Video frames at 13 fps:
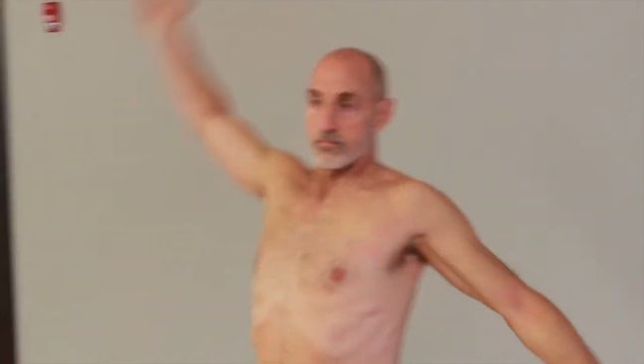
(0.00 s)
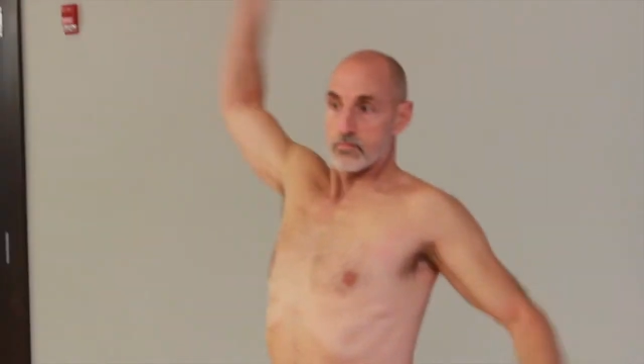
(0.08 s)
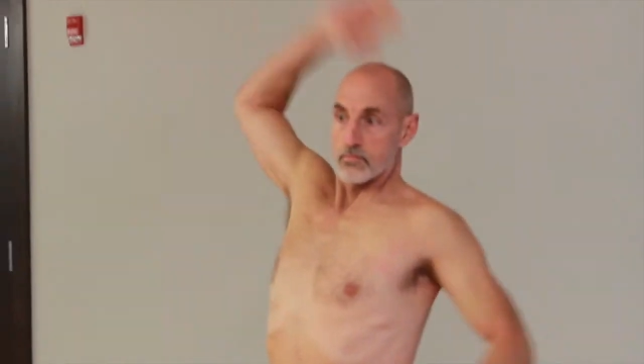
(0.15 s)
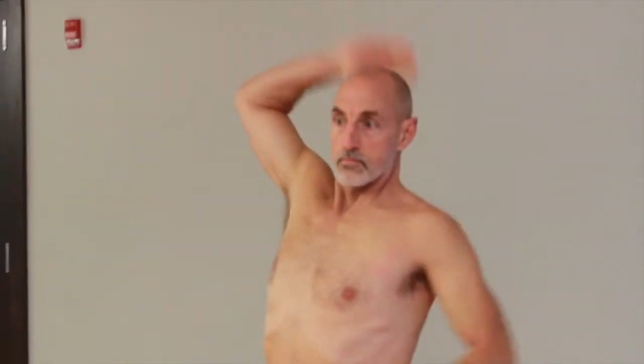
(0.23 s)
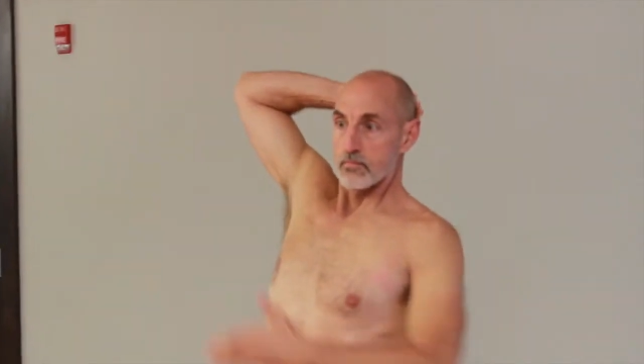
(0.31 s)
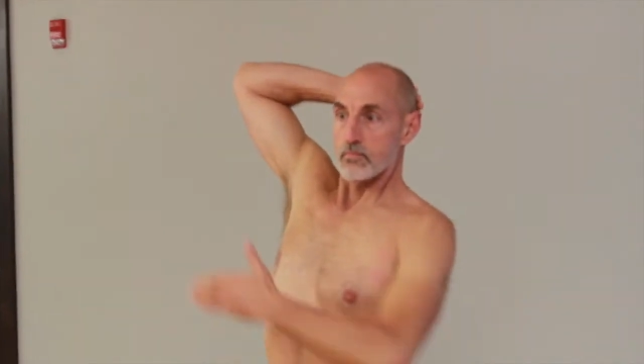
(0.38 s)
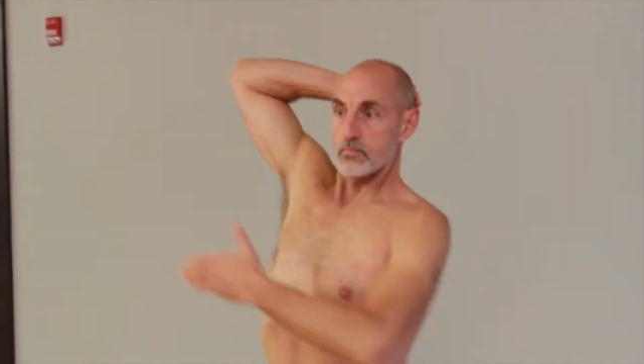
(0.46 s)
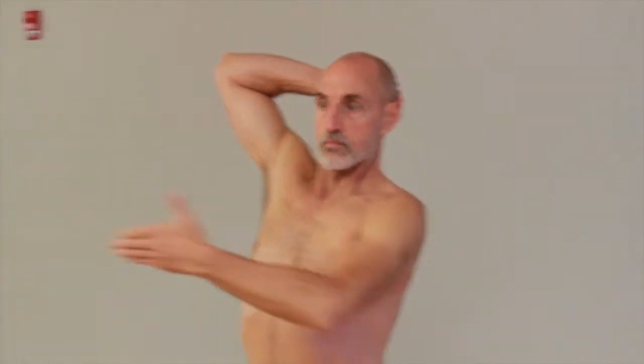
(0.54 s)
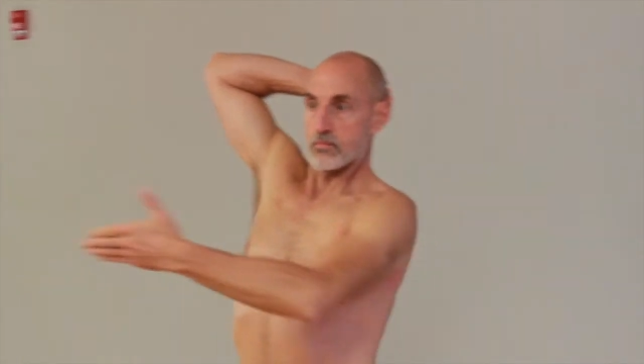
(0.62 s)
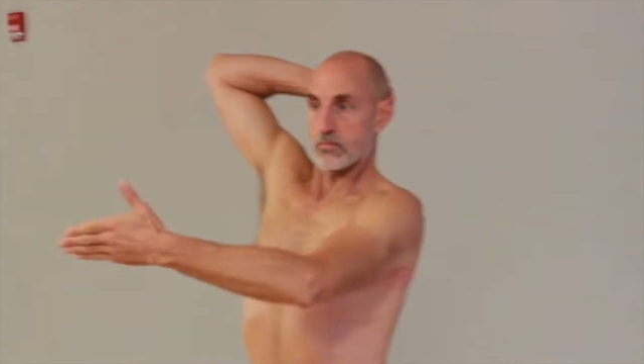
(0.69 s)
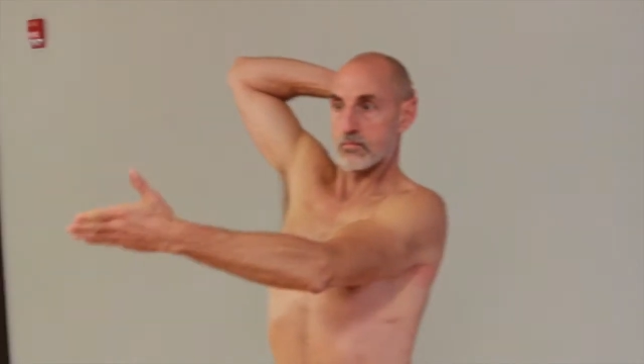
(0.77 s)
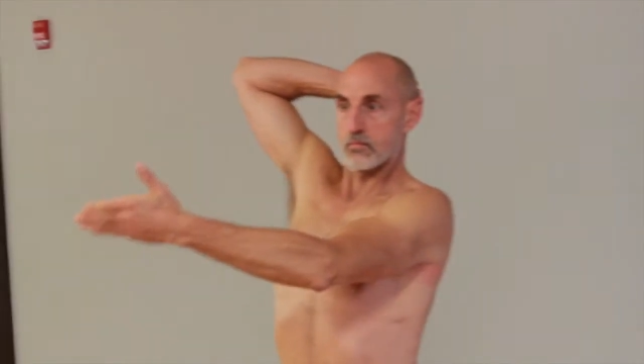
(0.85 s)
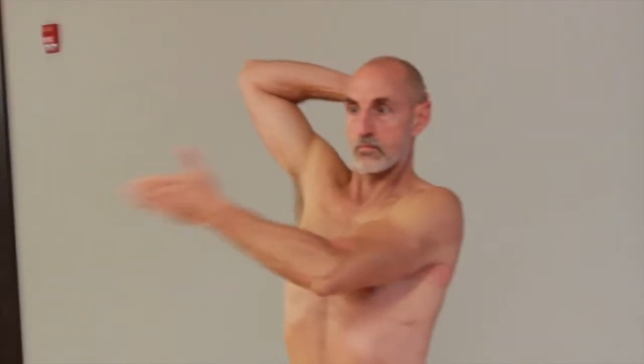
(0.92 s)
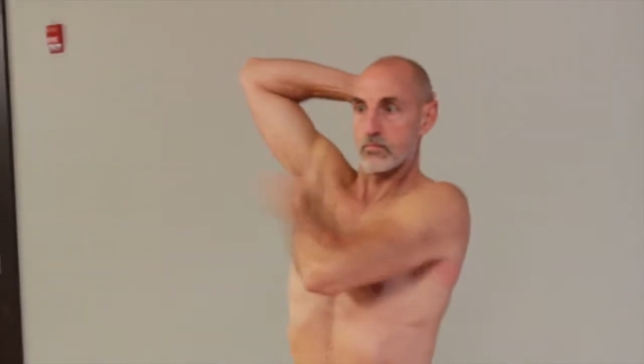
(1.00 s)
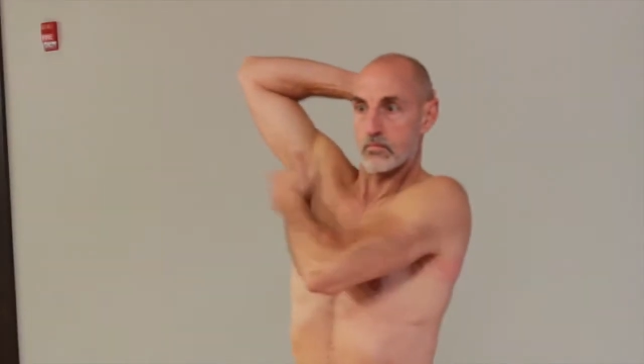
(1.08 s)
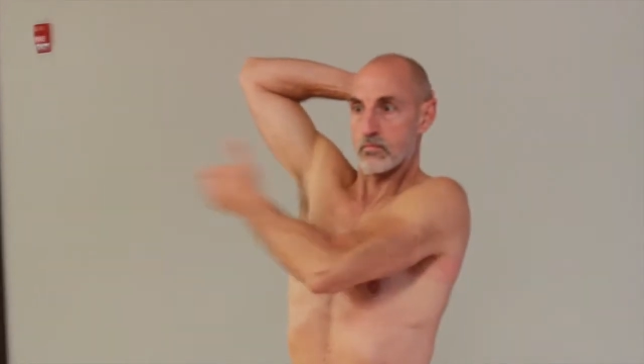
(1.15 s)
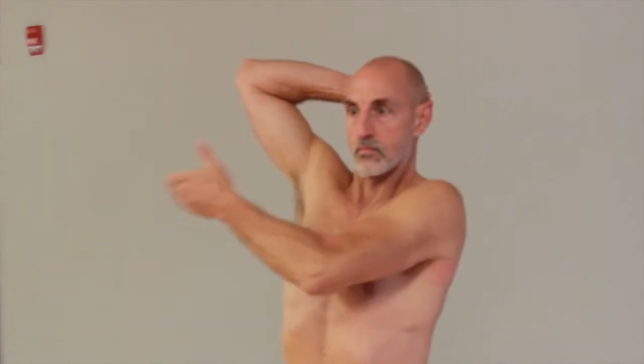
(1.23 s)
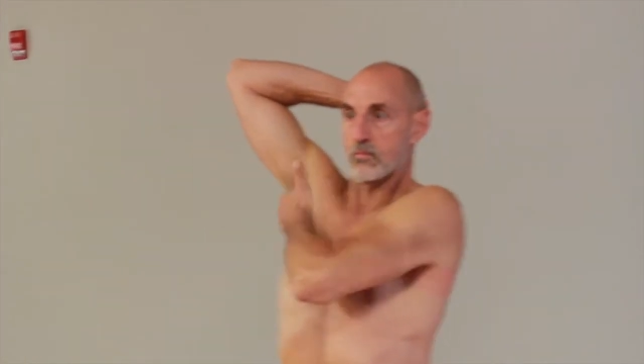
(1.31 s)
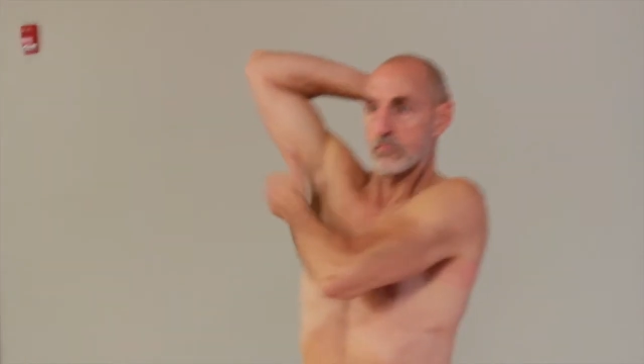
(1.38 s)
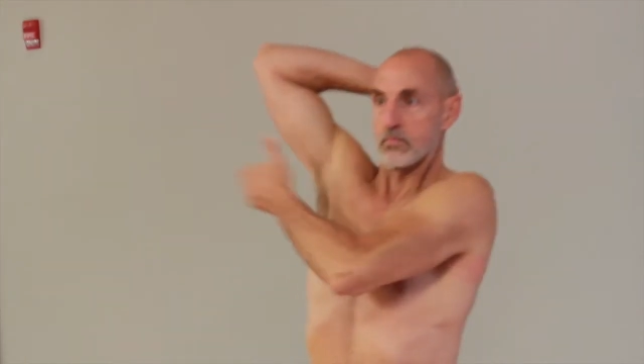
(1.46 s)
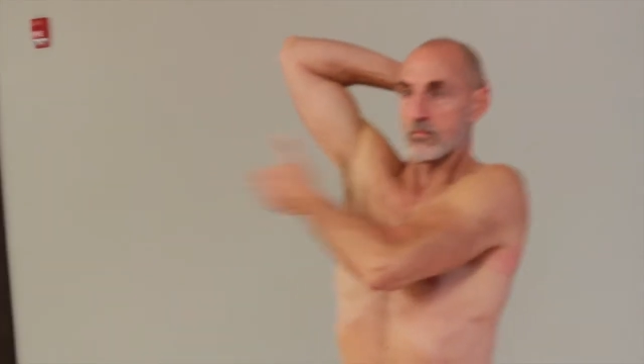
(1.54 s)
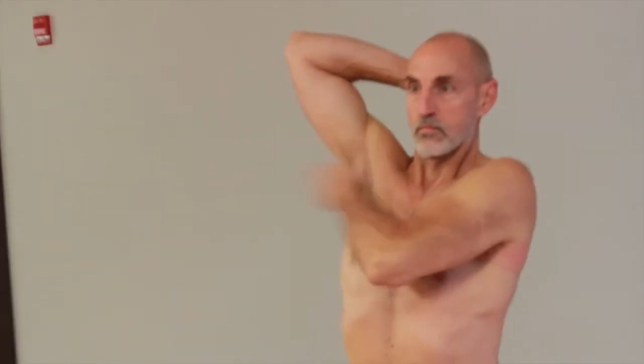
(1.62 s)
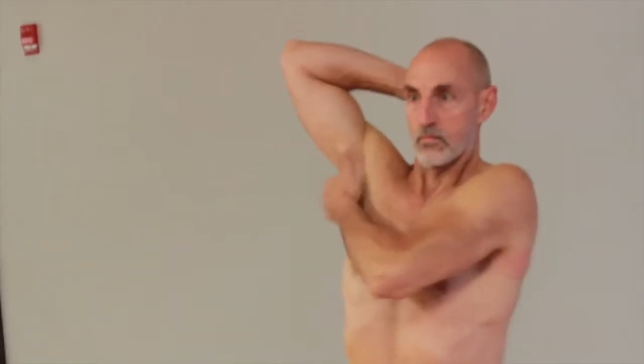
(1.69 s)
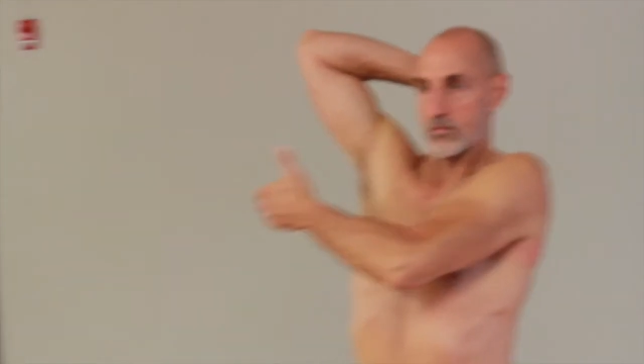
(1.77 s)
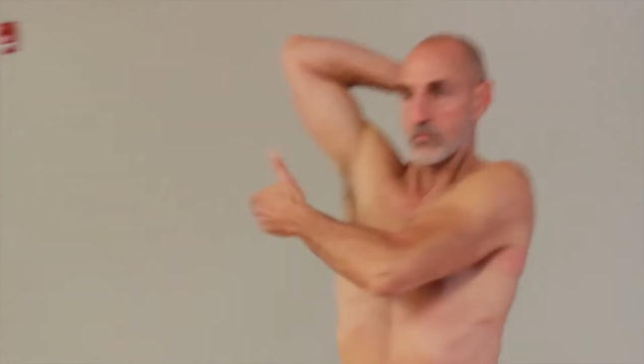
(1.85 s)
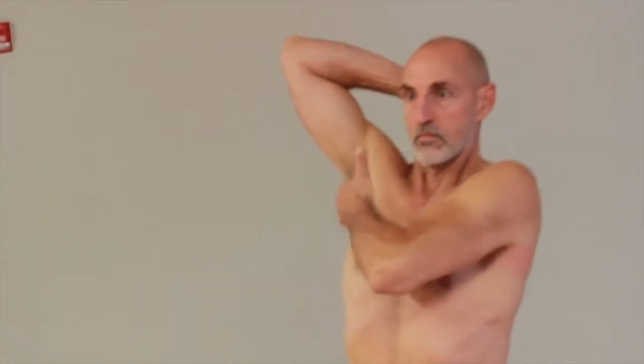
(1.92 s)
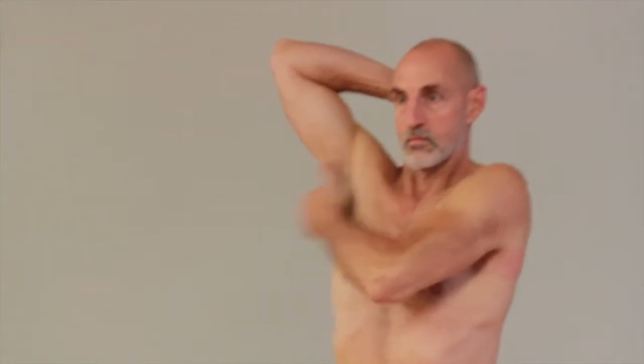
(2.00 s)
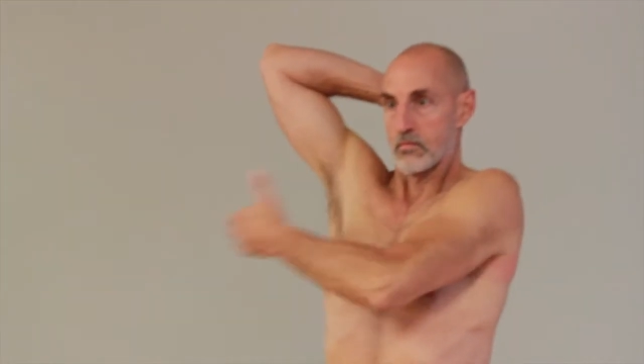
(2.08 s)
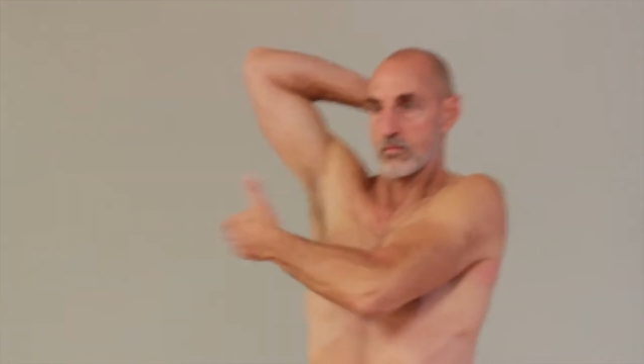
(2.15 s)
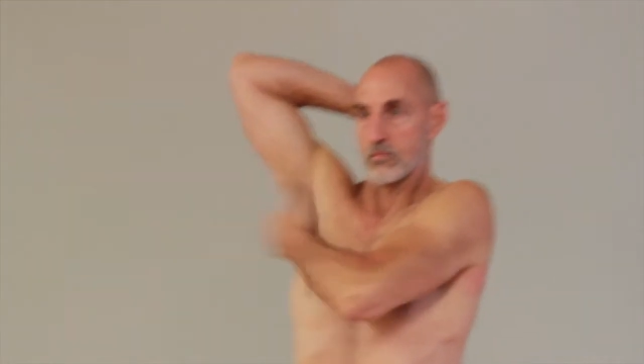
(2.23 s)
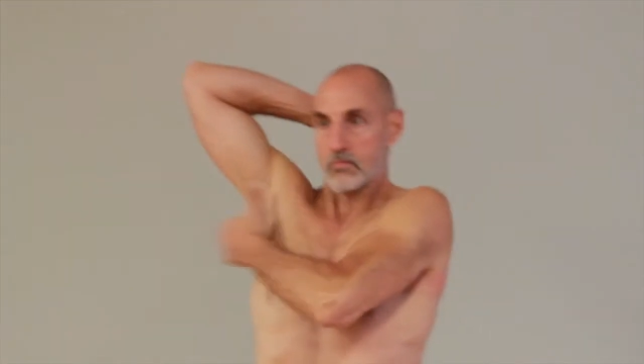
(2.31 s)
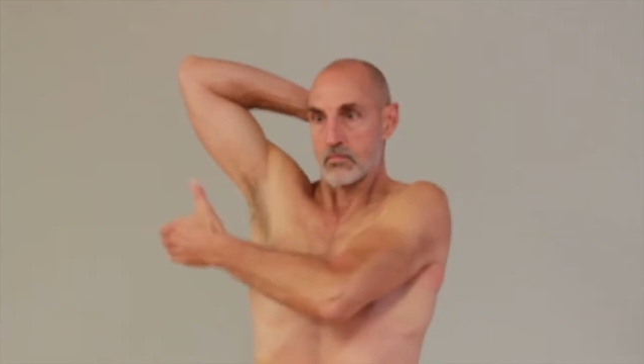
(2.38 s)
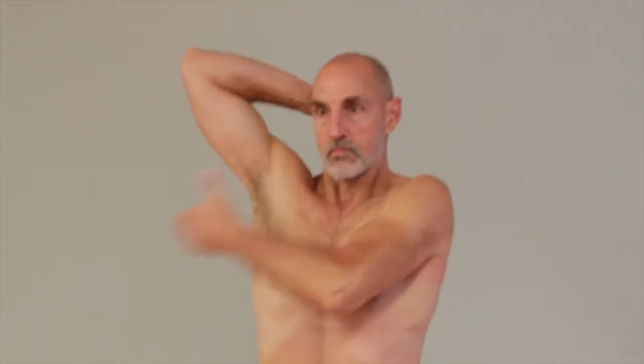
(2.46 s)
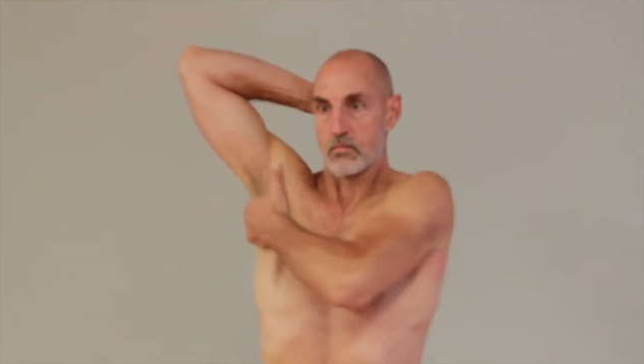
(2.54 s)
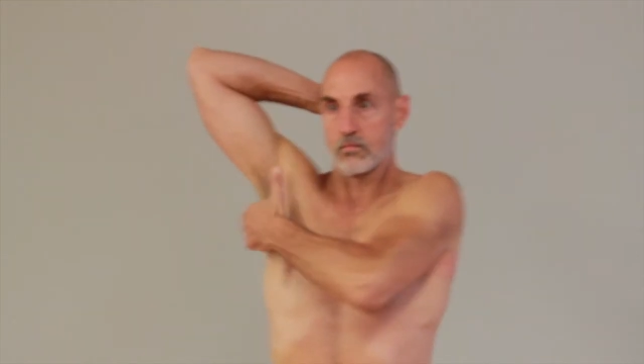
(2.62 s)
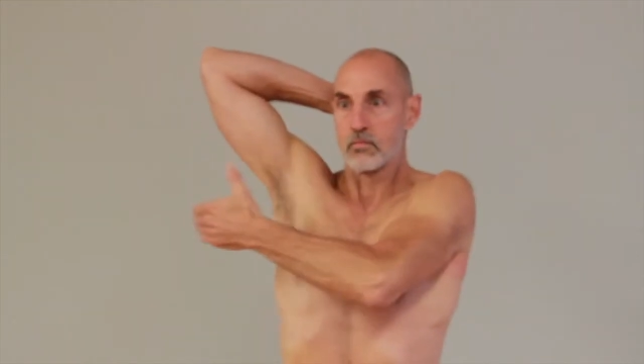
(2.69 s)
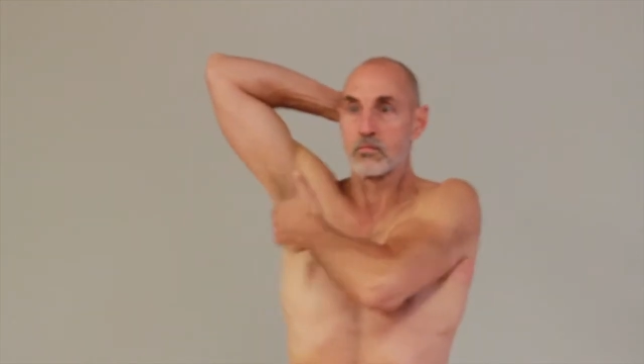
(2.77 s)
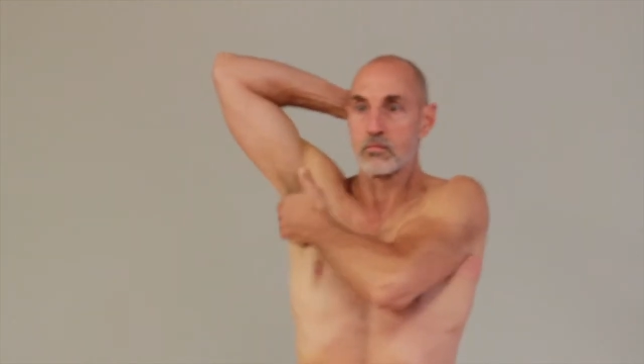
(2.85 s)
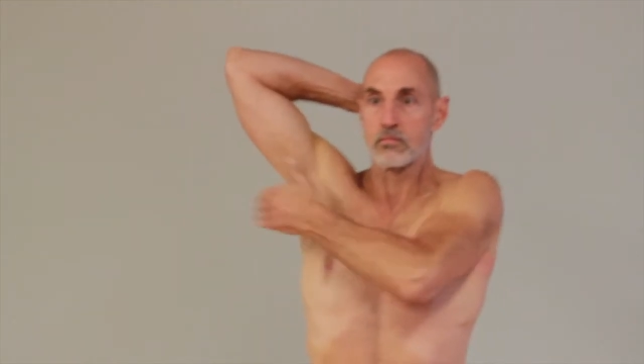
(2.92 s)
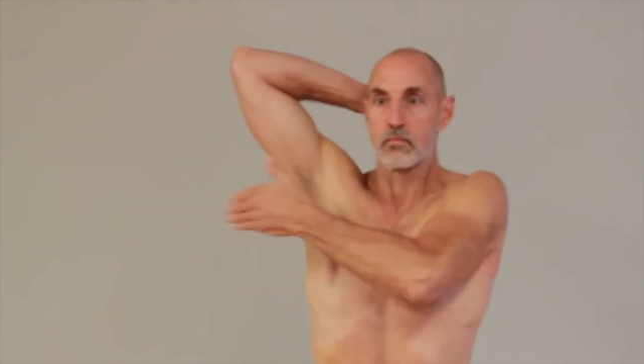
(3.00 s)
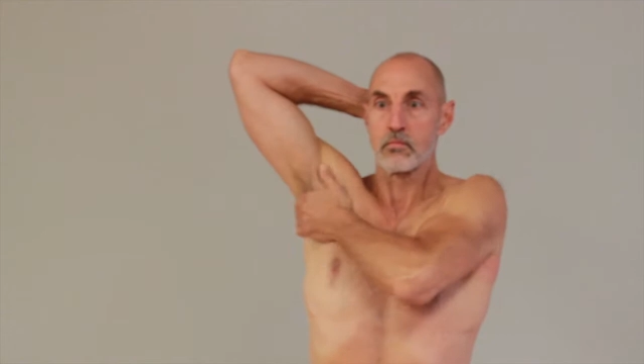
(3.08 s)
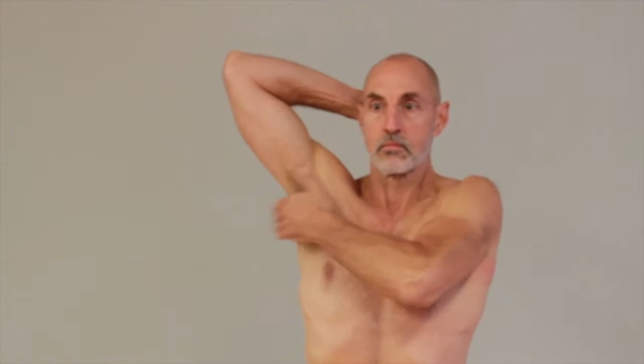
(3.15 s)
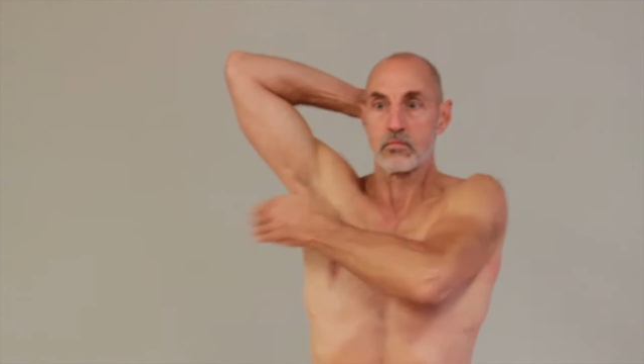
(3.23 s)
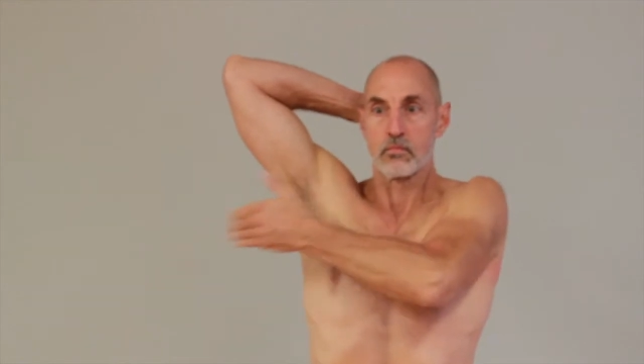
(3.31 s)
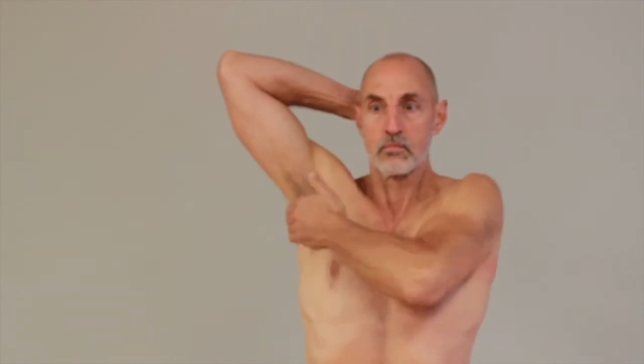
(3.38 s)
After 100 taps or so,